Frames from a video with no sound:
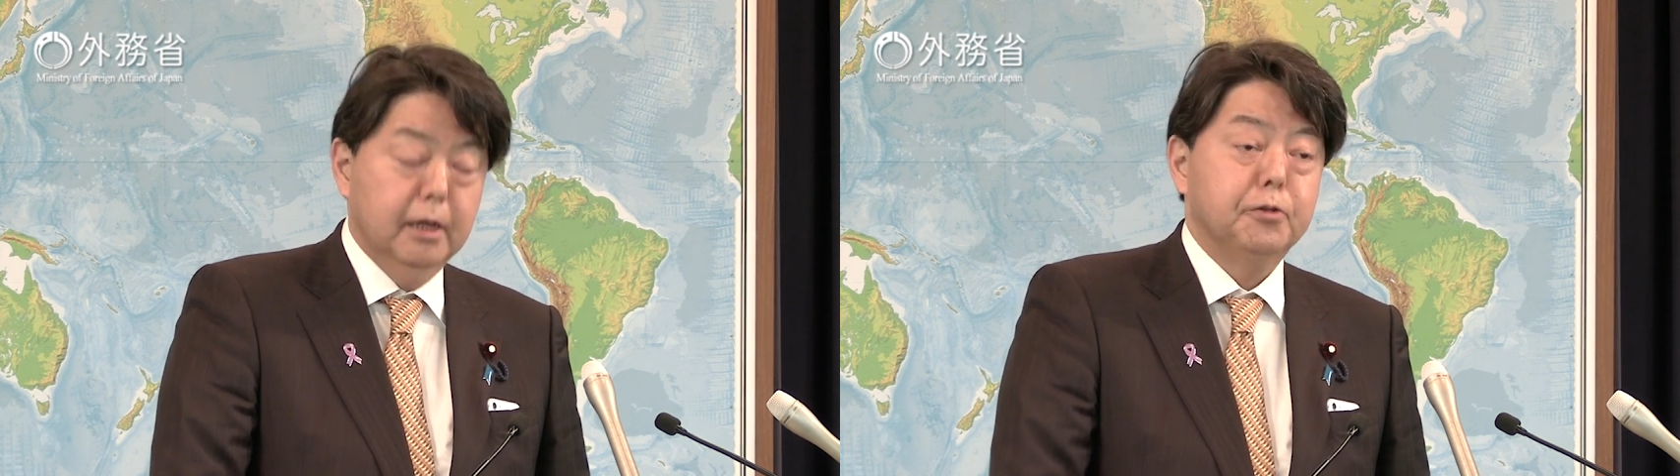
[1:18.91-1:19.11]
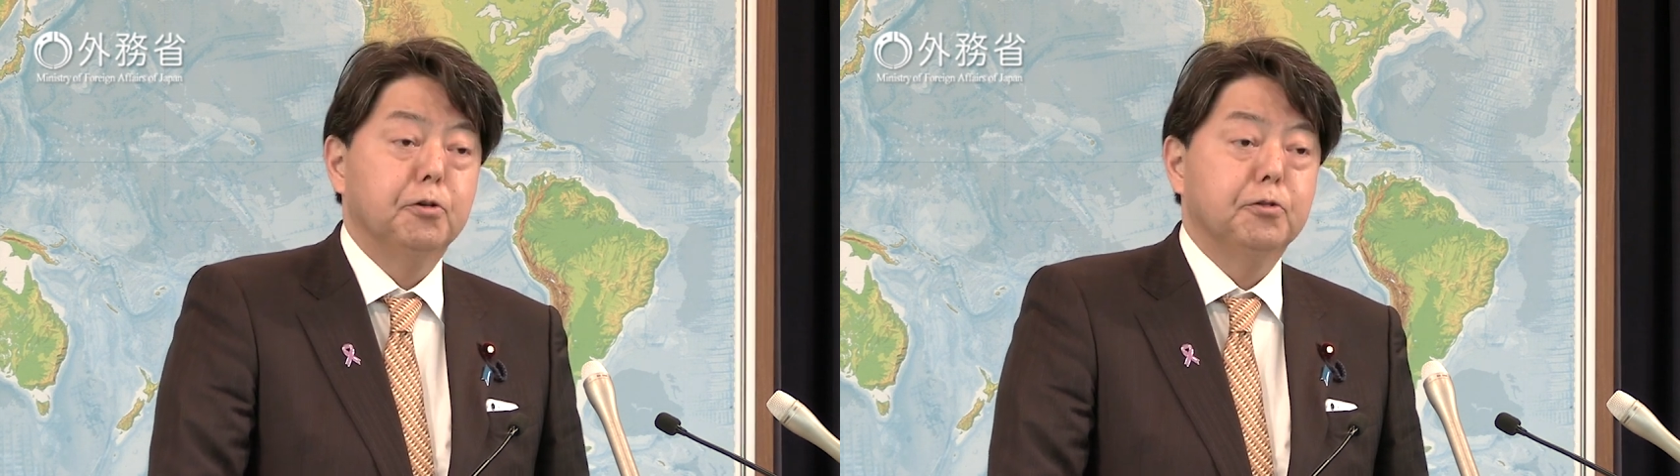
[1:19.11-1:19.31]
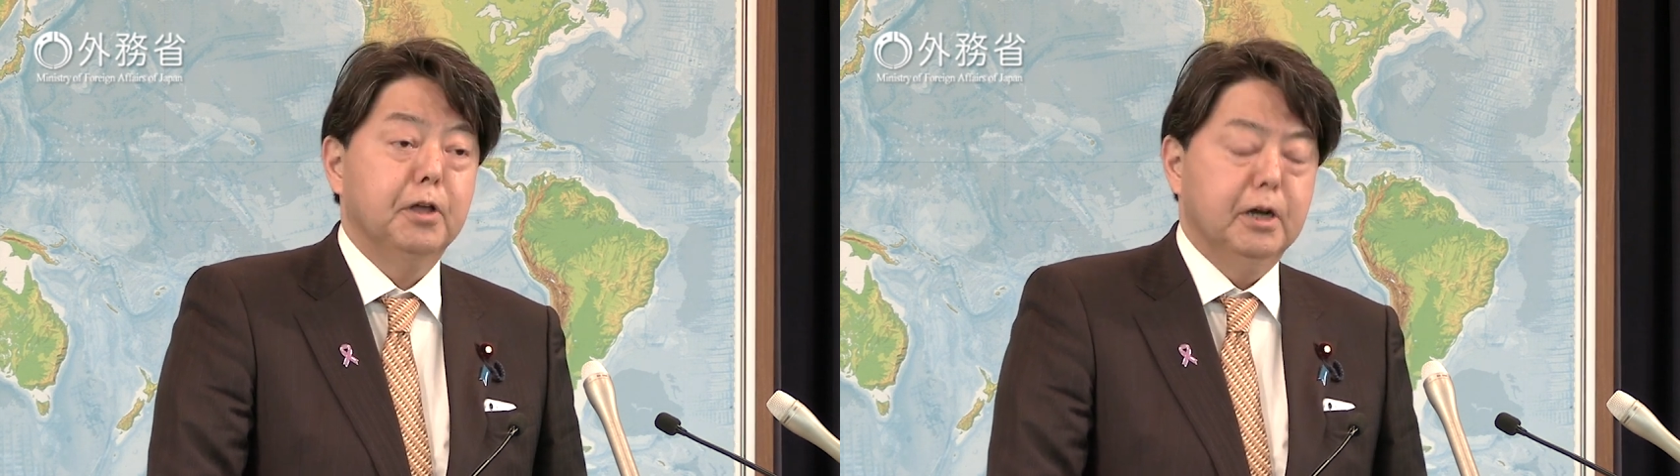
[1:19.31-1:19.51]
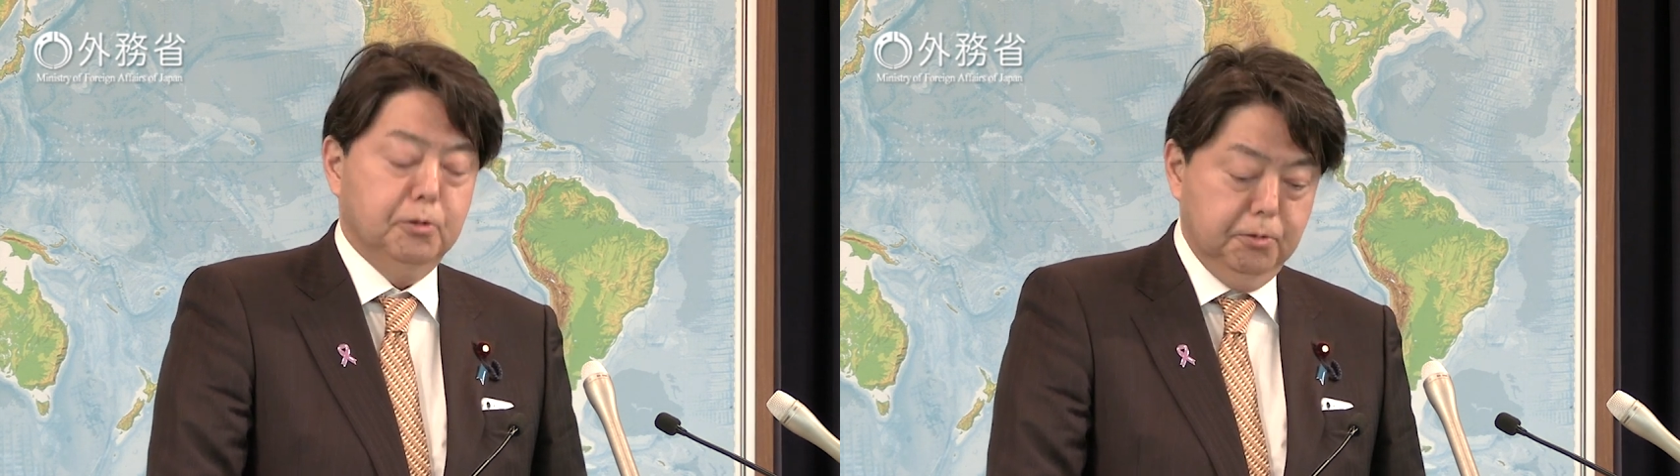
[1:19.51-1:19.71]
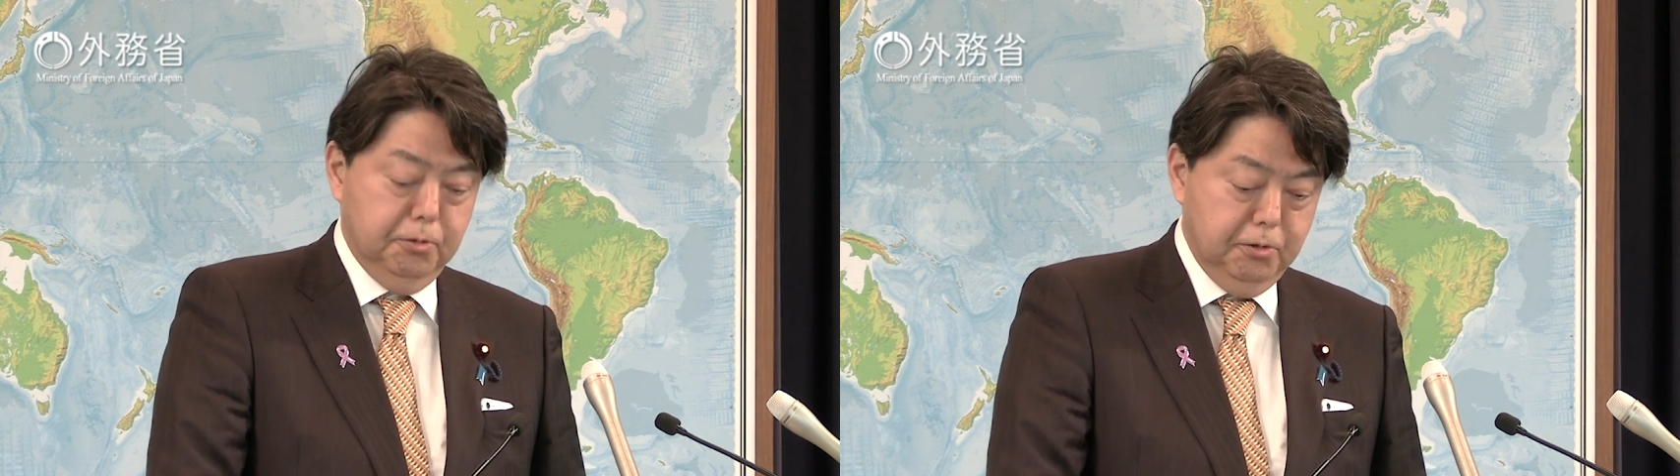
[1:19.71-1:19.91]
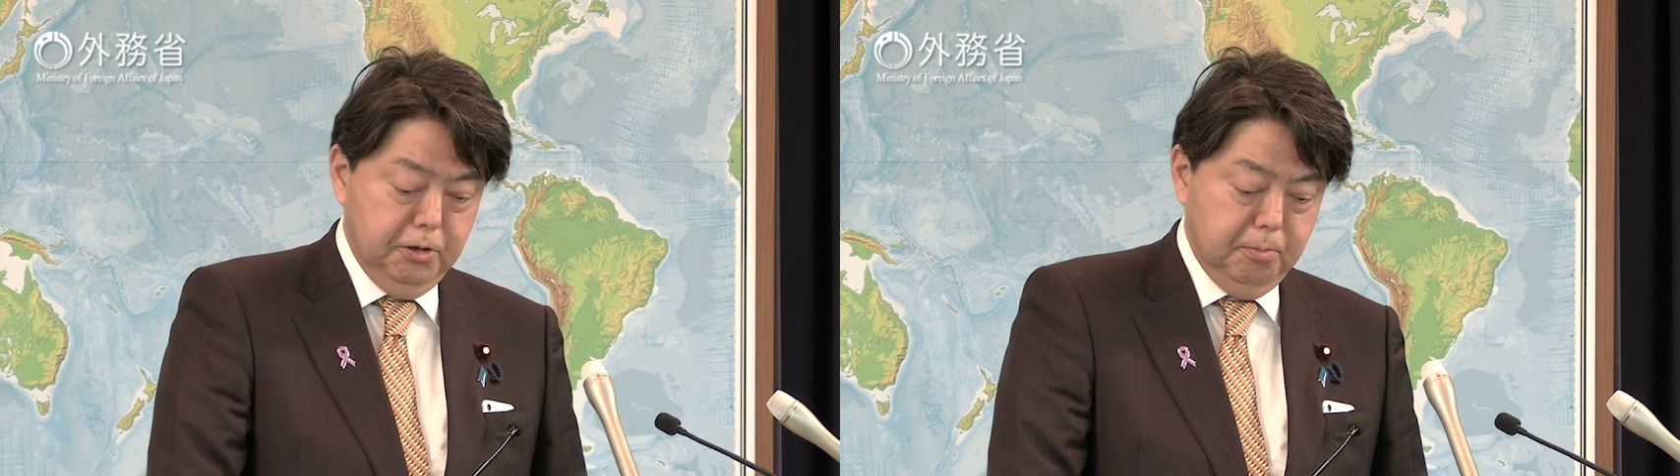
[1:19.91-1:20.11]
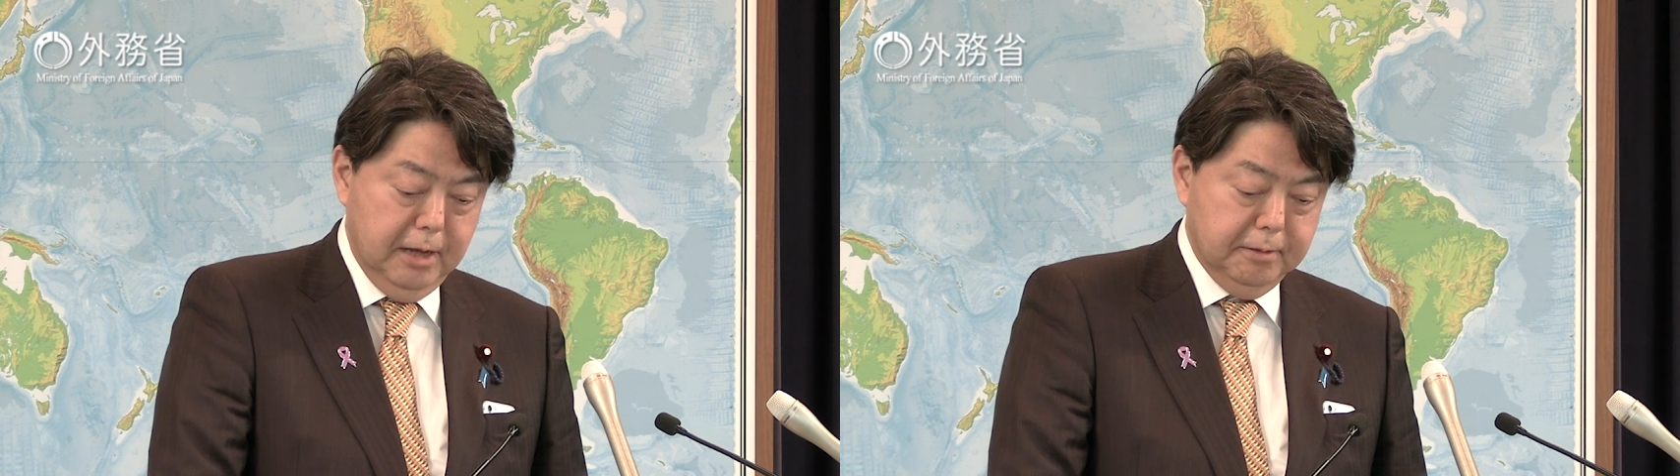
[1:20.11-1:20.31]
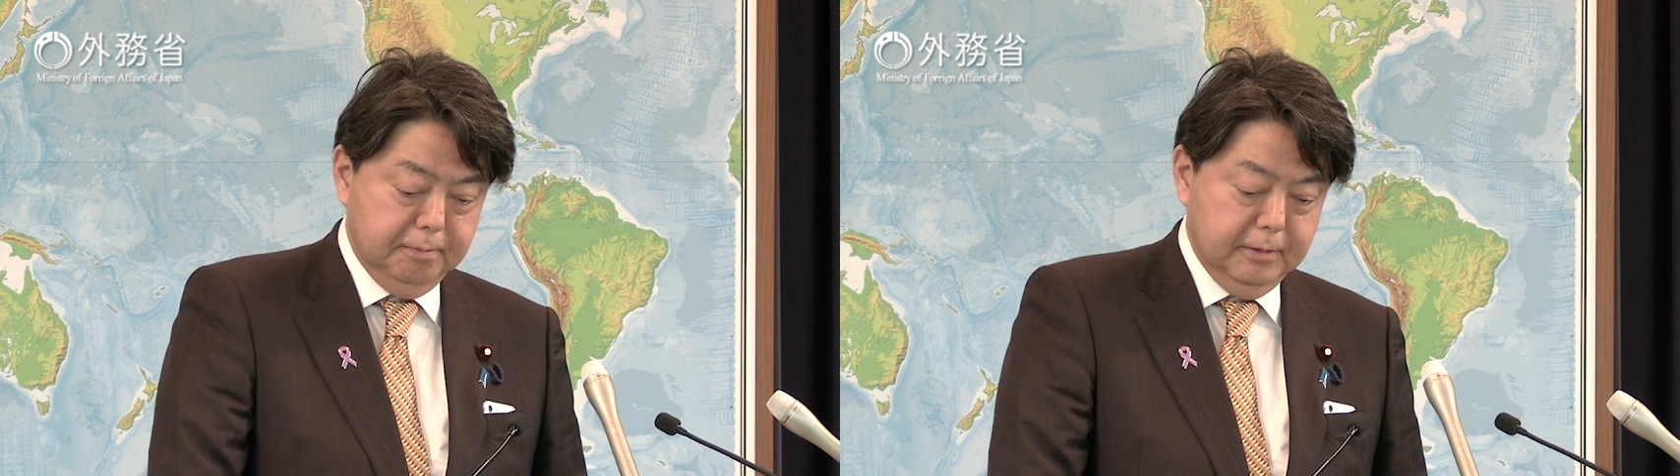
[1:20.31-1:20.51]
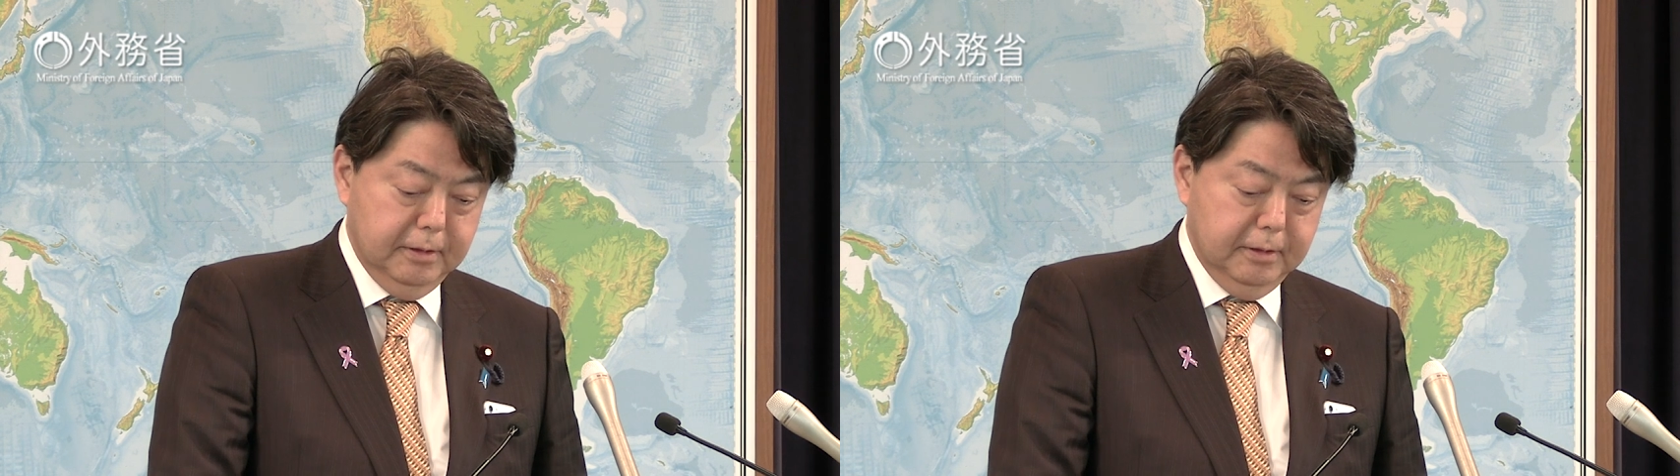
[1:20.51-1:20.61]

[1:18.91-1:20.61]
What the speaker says: against COVID-19 through